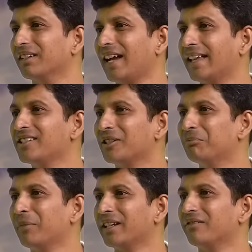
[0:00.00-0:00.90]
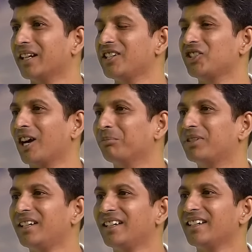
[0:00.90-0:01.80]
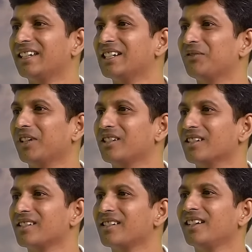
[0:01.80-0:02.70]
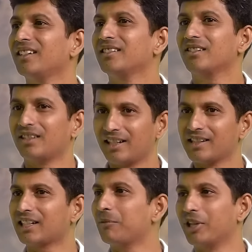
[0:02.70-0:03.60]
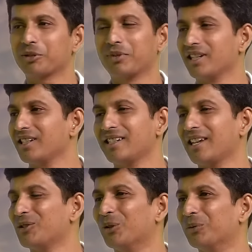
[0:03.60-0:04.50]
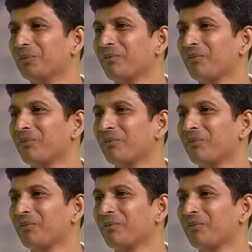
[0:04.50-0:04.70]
handsome and very sharp in his features. So they describe Lakshmana. She says, no.